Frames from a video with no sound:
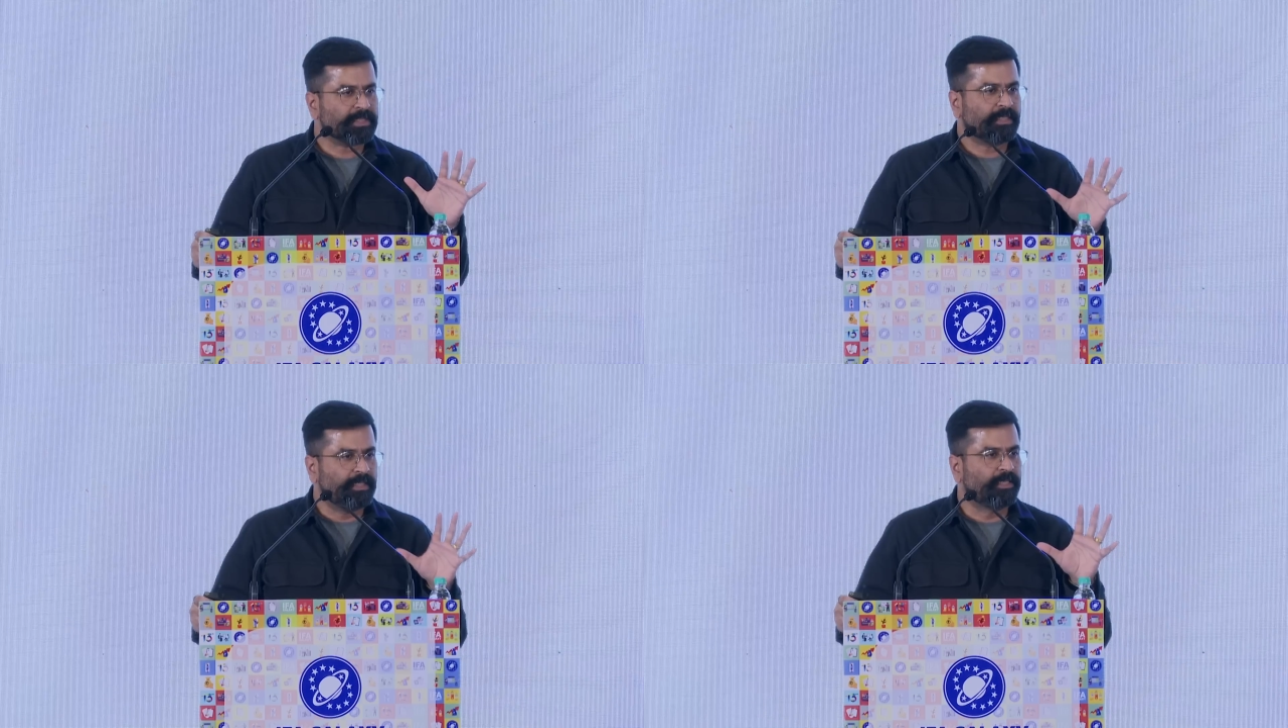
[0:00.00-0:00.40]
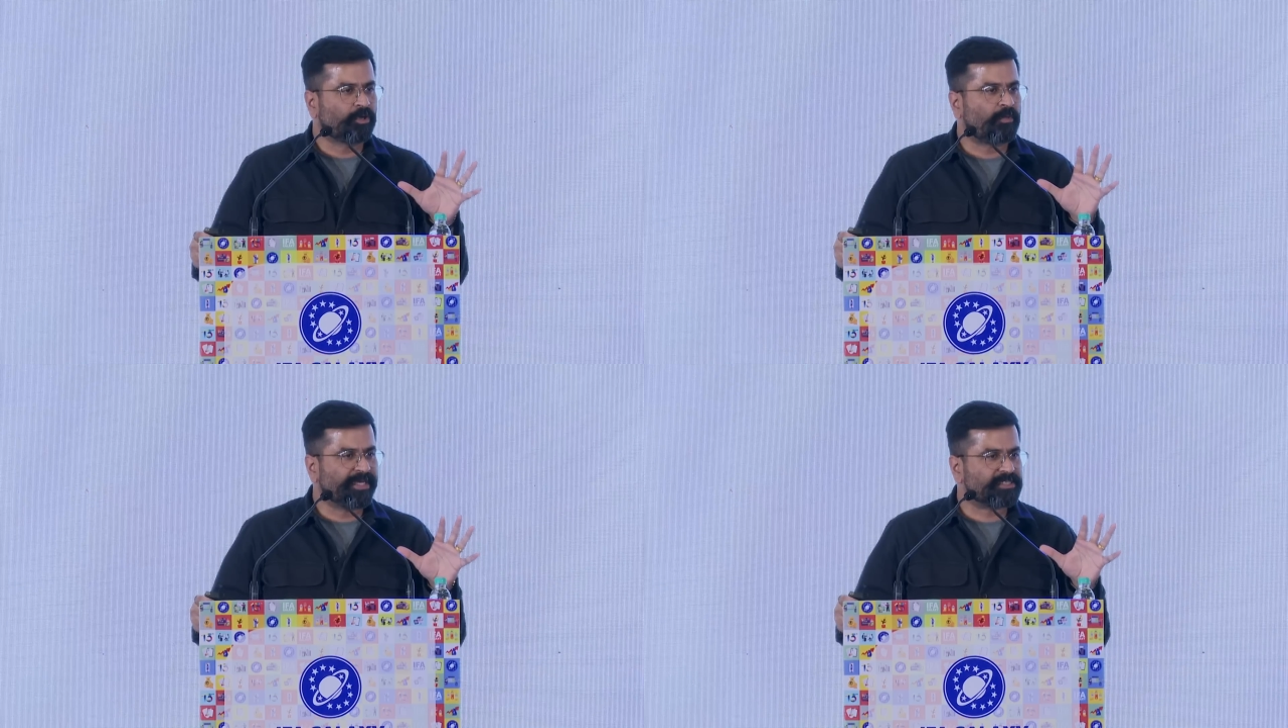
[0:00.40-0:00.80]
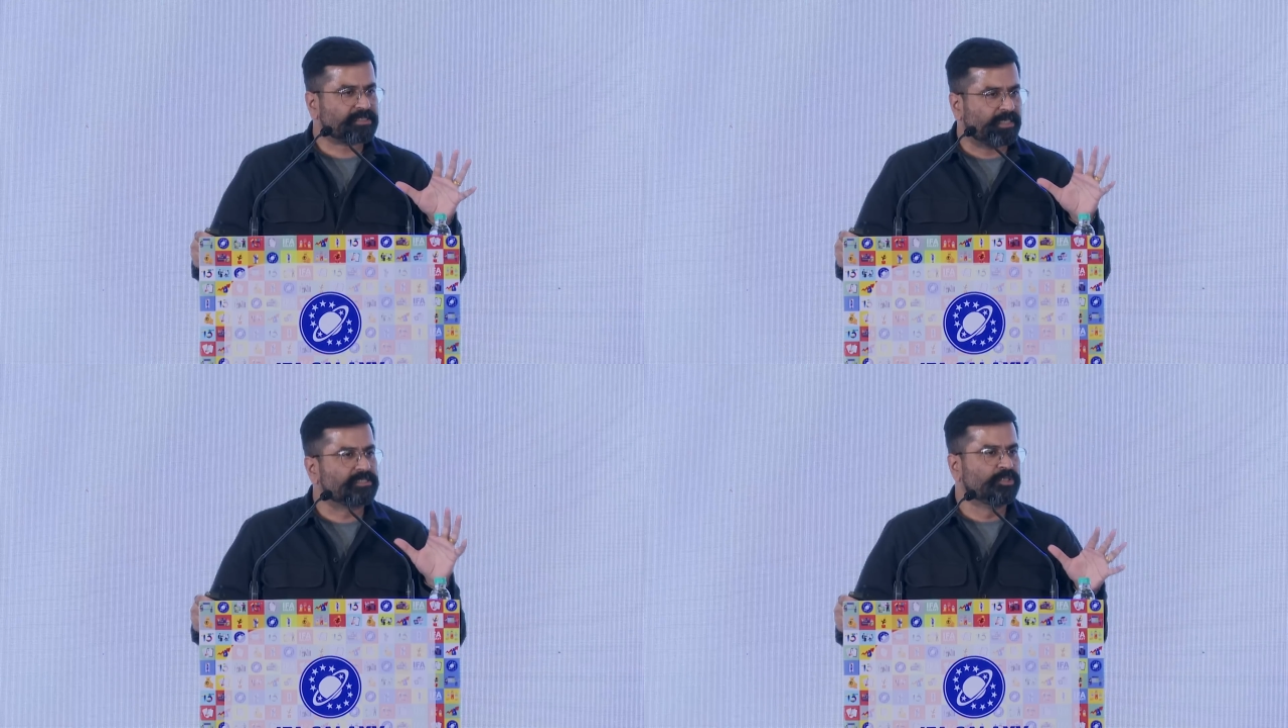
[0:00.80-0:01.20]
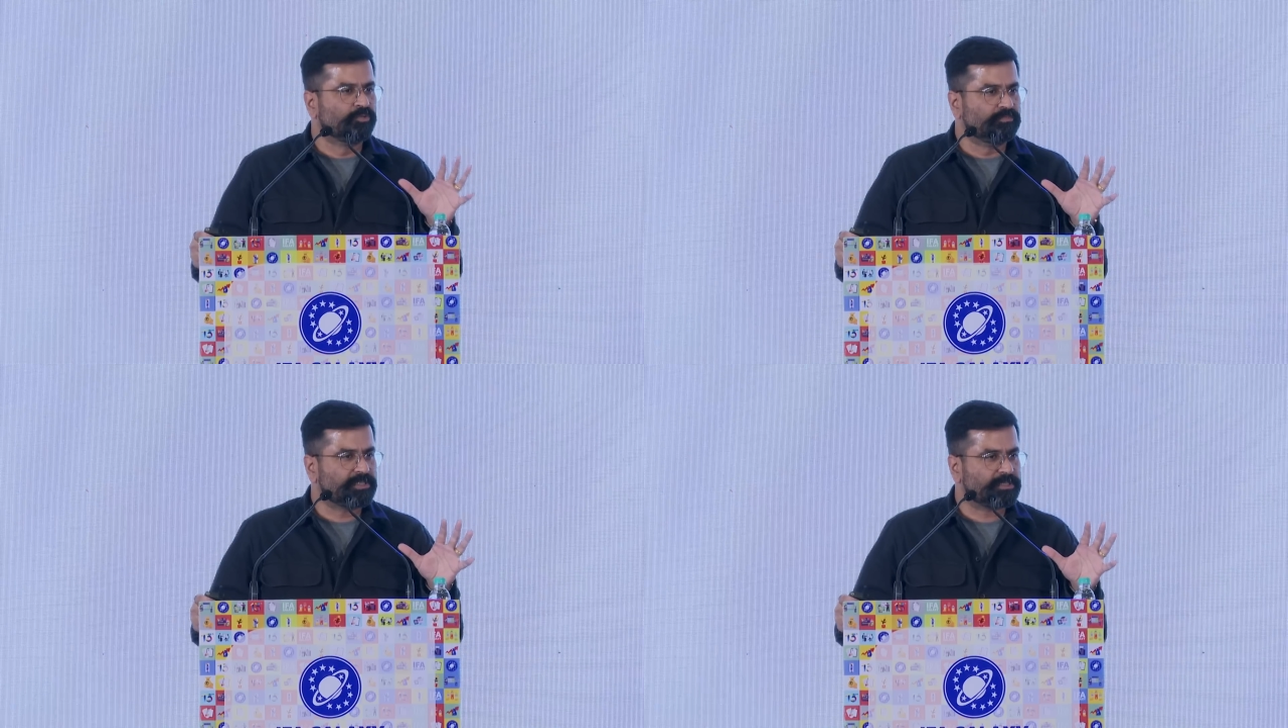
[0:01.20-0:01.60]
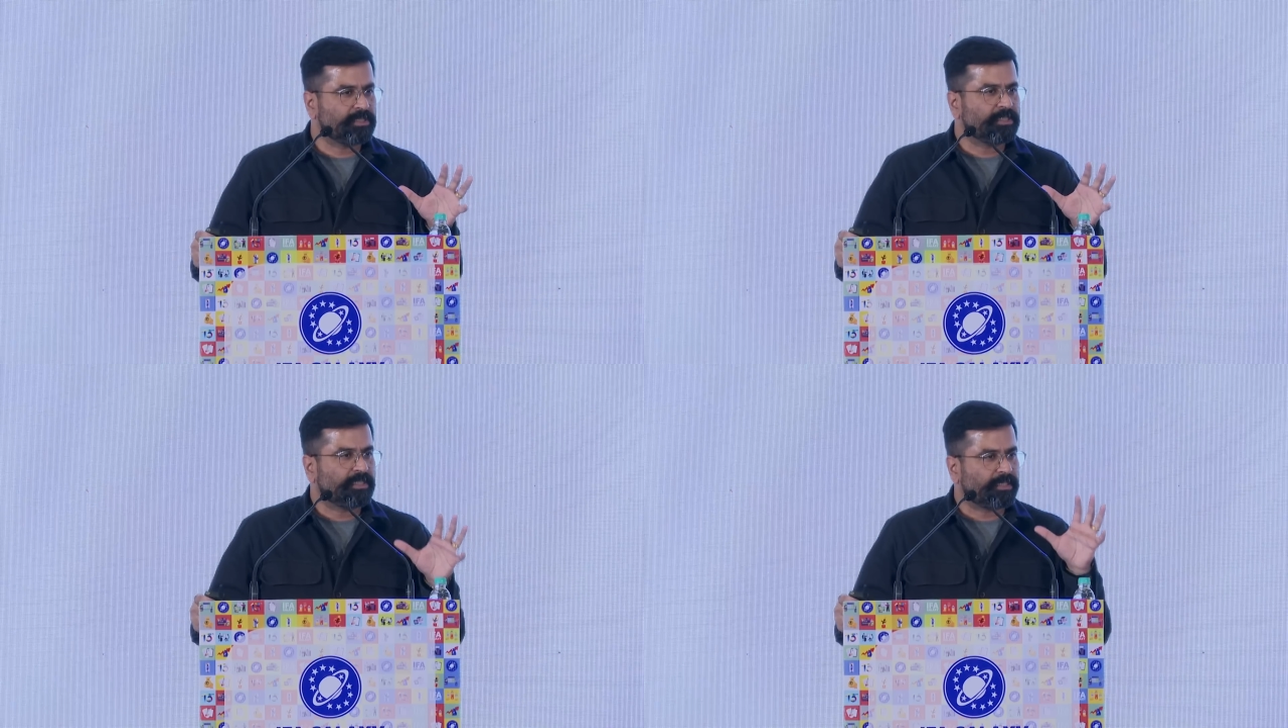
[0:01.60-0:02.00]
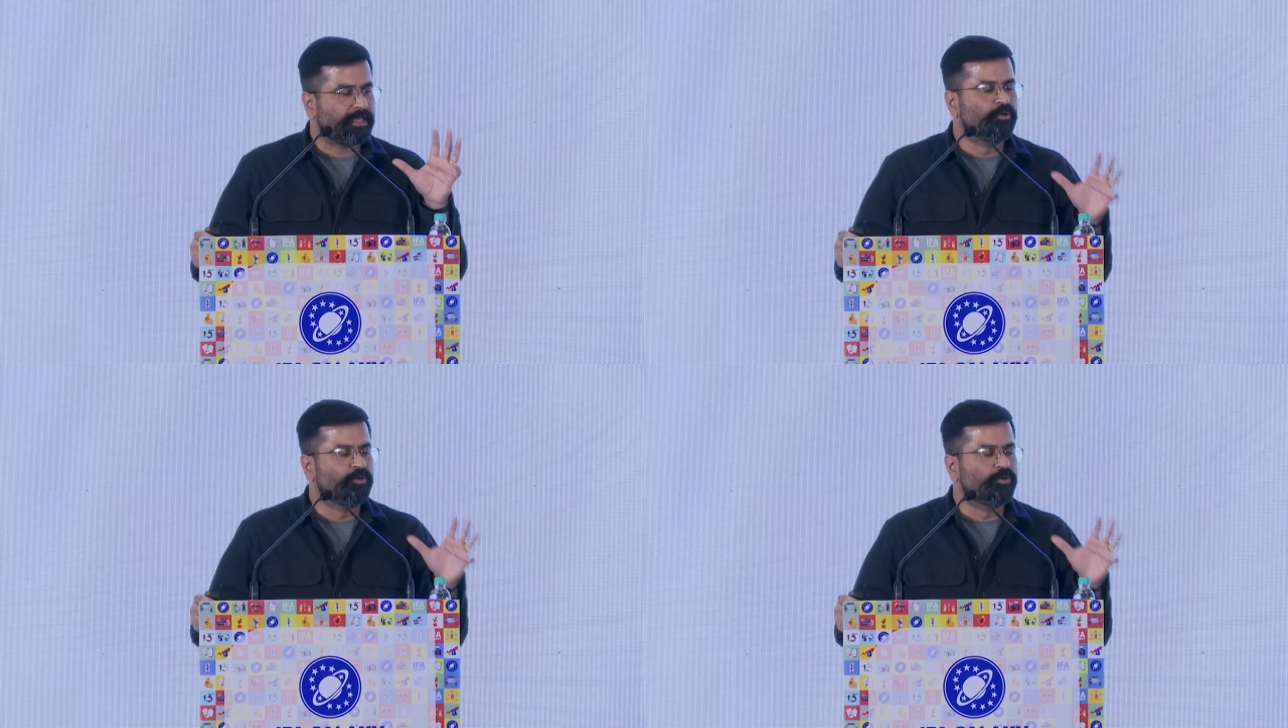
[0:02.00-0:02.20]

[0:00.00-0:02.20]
Economics assumes that